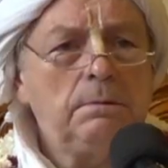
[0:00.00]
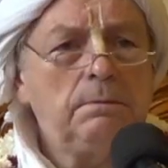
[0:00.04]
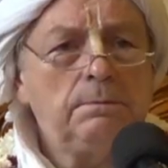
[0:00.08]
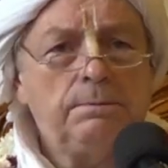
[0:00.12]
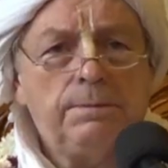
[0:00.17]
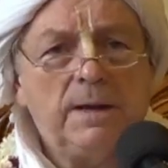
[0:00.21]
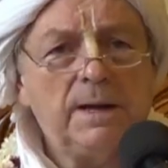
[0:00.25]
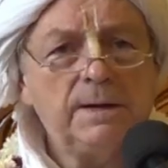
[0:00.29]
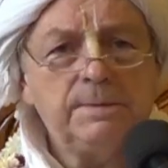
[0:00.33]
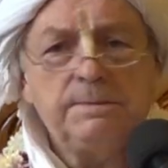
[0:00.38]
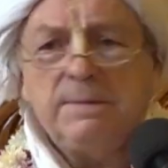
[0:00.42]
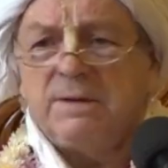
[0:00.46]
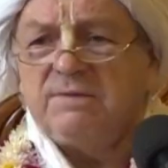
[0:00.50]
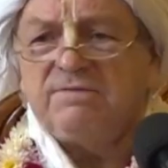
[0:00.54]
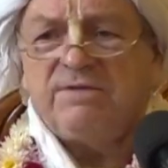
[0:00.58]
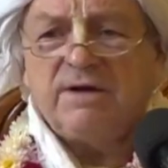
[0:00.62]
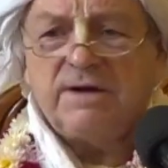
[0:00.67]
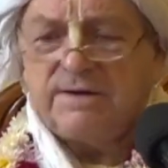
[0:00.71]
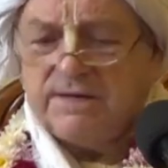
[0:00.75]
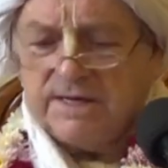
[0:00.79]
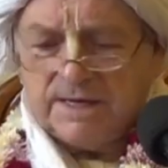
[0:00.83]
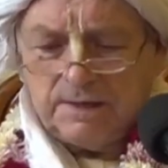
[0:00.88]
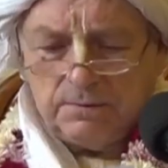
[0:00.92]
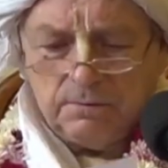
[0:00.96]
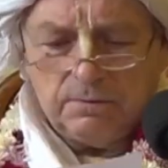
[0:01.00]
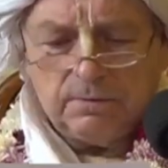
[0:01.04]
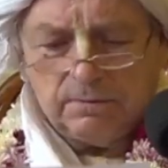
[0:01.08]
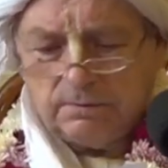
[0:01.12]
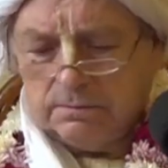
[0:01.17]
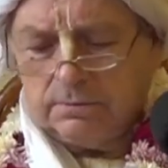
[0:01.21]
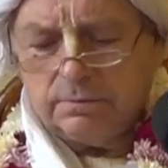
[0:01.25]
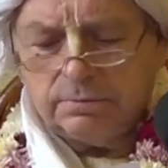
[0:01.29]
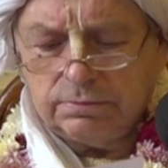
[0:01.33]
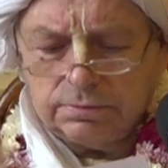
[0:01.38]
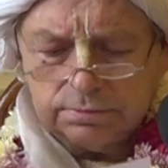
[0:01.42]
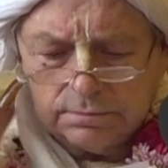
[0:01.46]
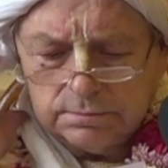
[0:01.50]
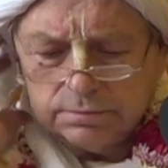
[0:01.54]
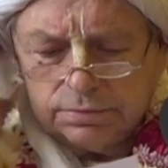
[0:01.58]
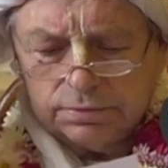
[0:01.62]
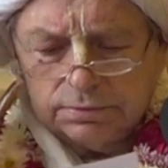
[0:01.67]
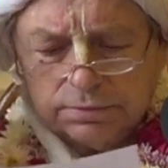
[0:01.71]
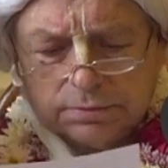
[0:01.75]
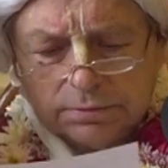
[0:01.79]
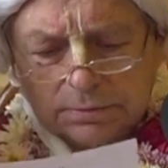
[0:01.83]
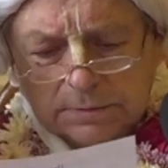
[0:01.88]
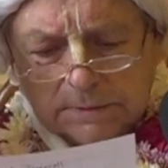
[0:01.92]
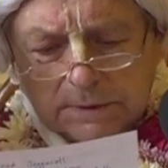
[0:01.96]
Padmavati,
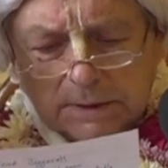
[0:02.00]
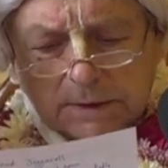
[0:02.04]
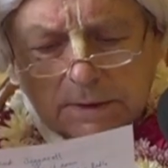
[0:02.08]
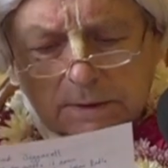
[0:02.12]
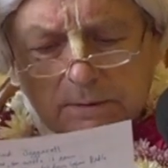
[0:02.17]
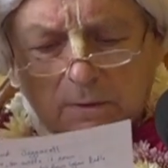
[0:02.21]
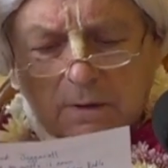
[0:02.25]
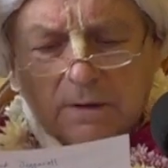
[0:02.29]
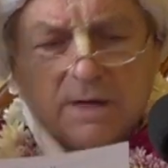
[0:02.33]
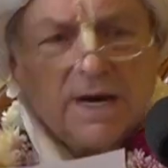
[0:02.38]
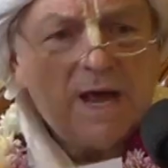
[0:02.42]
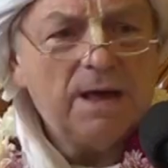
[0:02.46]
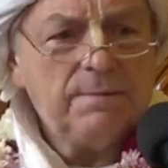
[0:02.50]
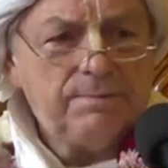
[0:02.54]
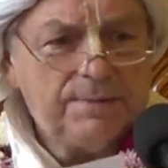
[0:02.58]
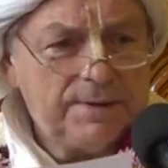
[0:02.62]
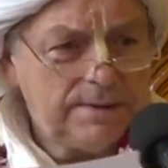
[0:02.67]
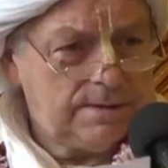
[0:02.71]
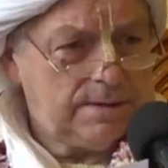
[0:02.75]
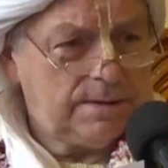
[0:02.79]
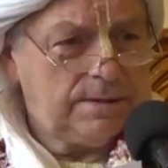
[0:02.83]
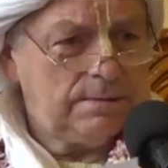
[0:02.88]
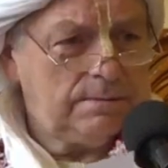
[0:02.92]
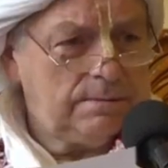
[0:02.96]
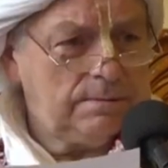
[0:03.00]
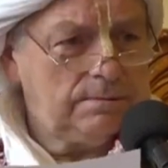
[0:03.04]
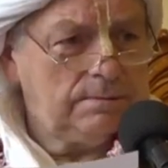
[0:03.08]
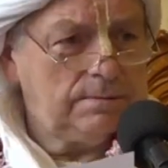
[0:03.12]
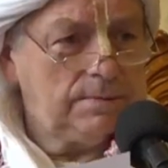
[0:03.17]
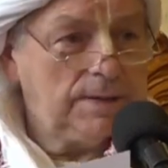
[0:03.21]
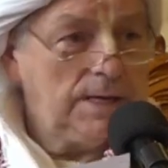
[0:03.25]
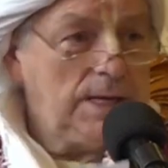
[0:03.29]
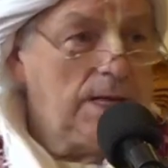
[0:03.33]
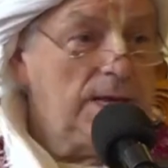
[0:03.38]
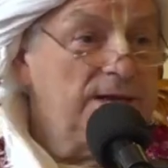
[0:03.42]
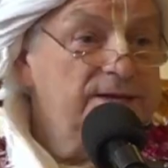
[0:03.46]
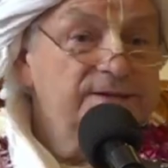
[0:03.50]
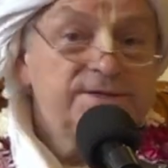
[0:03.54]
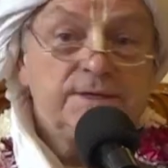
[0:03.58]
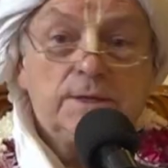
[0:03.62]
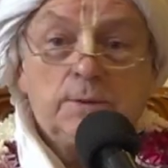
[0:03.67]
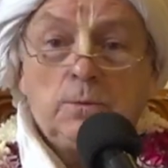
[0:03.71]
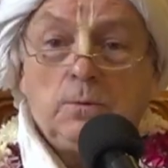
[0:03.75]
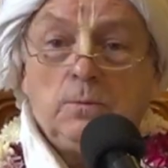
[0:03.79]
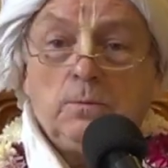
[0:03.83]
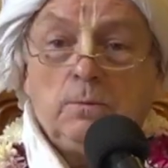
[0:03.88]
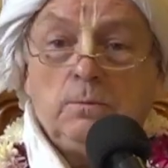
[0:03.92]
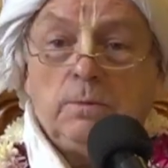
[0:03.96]
what happened? He
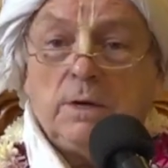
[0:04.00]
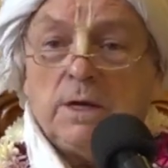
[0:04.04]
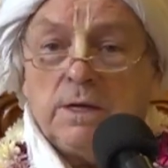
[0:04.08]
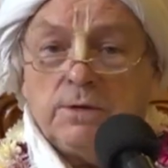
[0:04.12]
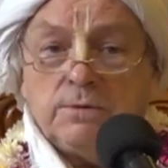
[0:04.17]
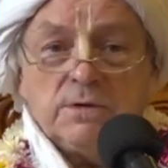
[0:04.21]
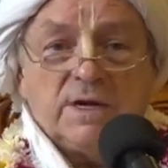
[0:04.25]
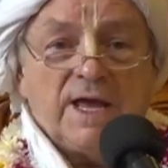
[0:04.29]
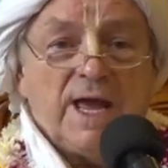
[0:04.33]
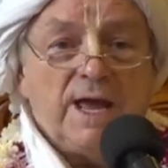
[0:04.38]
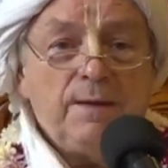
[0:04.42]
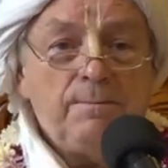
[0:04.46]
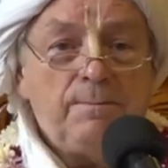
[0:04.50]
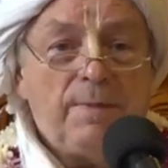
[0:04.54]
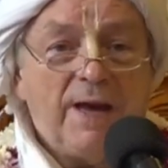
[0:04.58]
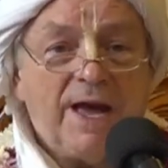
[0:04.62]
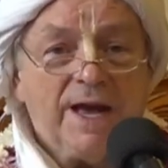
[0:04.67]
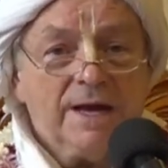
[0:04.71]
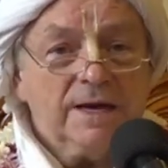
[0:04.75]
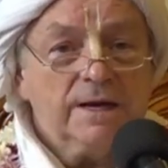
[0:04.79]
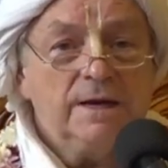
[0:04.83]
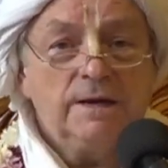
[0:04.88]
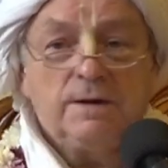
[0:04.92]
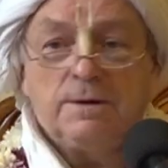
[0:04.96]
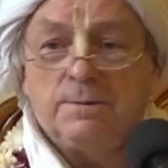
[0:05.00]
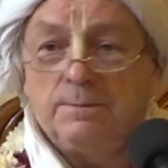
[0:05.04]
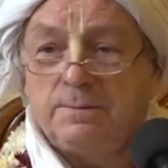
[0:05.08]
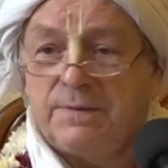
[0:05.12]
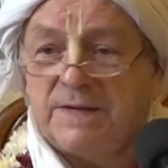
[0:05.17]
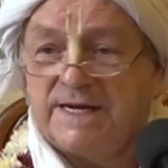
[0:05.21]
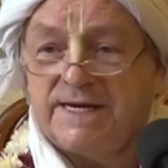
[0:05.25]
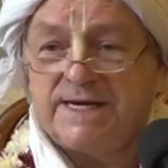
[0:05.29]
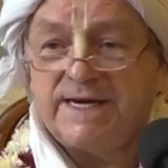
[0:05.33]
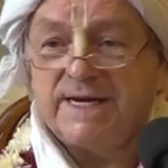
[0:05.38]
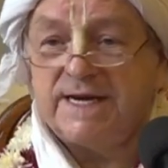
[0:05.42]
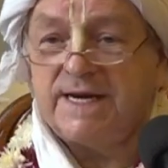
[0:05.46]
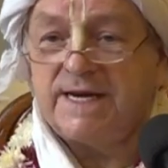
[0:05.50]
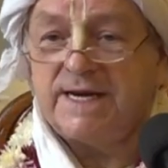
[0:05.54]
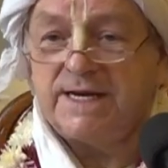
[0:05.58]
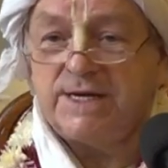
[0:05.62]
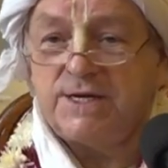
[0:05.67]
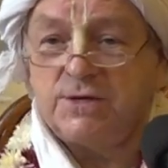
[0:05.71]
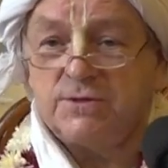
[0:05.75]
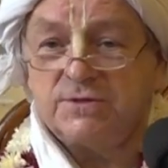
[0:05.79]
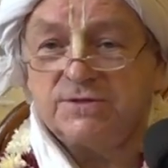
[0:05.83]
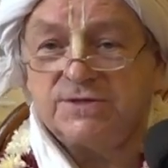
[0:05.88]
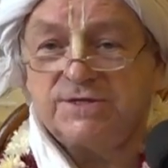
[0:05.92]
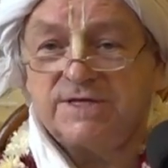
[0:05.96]
said, well, you came back and completed it
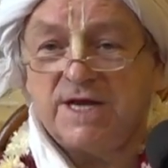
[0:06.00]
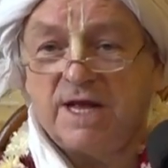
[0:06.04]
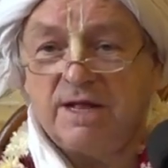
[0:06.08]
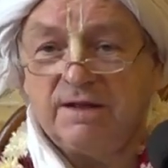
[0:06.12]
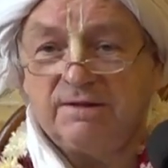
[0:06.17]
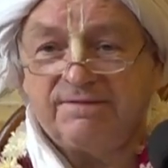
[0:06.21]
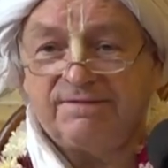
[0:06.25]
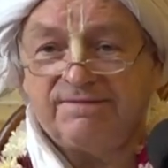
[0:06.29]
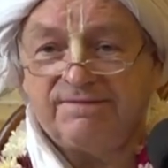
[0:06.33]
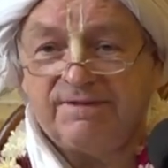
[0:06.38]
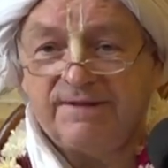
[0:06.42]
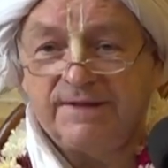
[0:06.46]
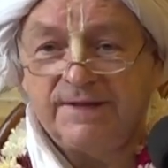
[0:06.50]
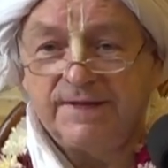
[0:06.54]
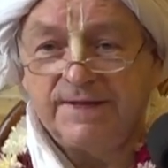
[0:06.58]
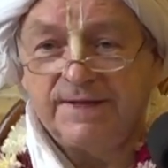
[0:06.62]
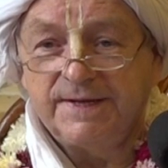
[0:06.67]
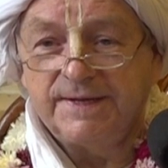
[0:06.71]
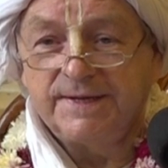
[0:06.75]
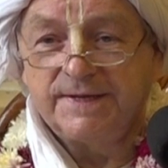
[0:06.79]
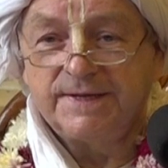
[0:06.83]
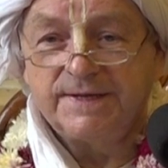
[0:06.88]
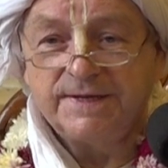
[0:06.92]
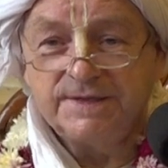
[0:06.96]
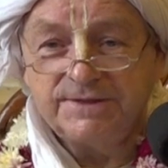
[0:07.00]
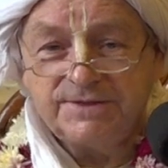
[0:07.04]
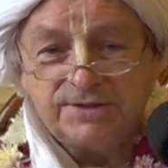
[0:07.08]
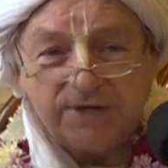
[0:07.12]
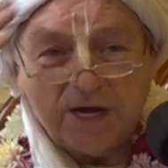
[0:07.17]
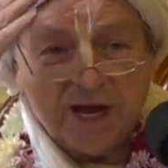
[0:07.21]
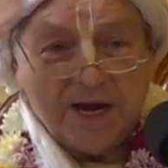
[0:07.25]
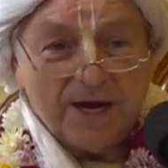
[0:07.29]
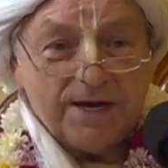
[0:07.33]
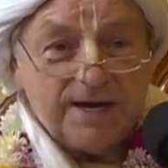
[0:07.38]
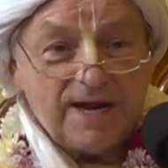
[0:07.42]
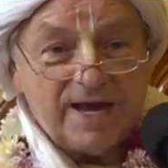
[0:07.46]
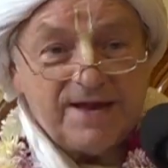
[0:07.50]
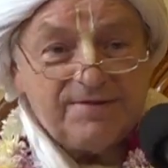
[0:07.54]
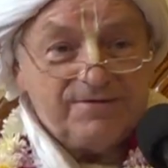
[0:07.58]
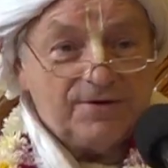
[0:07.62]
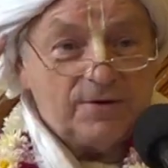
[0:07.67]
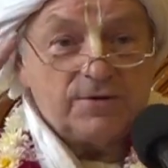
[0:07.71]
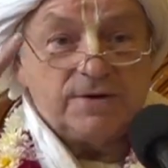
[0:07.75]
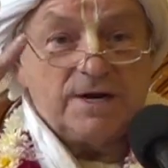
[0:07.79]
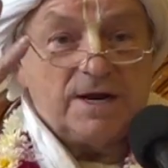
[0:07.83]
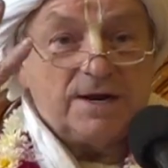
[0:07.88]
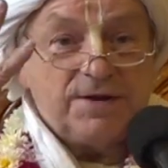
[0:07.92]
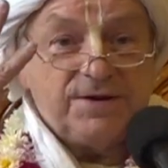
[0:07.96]
yourself. And Jayadeva
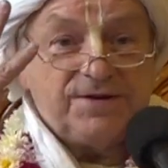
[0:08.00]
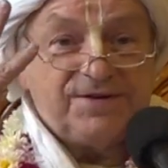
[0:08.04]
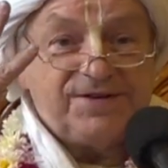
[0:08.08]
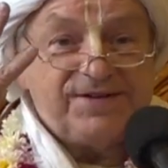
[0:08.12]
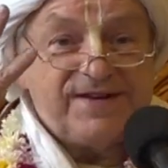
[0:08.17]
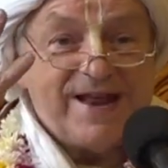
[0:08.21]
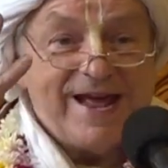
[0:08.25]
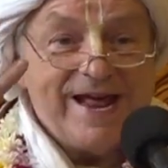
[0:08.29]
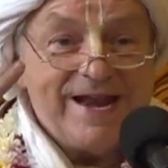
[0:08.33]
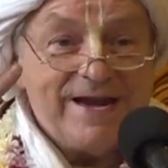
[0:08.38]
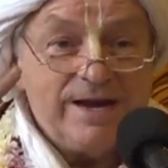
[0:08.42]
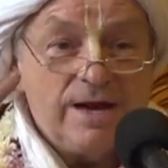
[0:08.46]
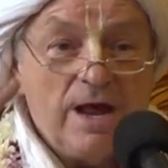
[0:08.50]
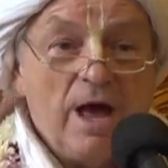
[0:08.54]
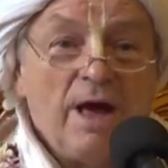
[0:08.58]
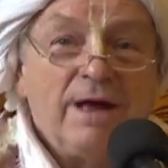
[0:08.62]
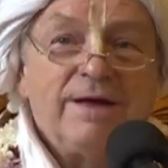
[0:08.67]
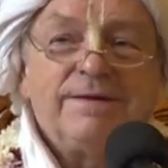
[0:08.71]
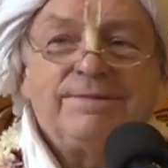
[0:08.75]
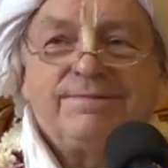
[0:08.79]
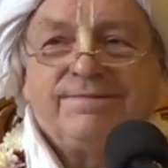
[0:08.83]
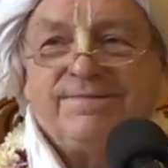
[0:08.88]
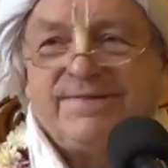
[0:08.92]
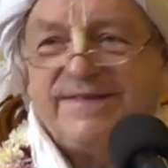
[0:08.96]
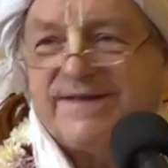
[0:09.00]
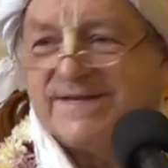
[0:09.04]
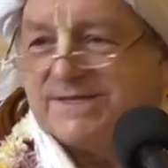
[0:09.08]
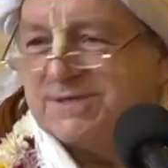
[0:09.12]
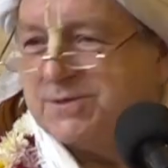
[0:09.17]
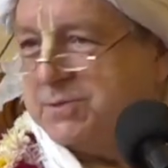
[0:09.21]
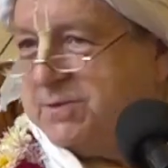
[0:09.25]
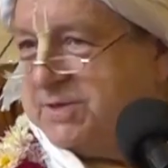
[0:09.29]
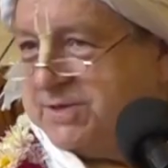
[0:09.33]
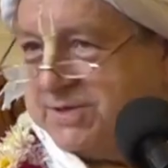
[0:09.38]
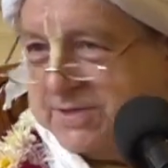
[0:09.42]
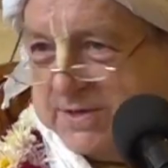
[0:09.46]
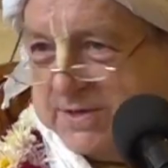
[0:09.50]
could understand this was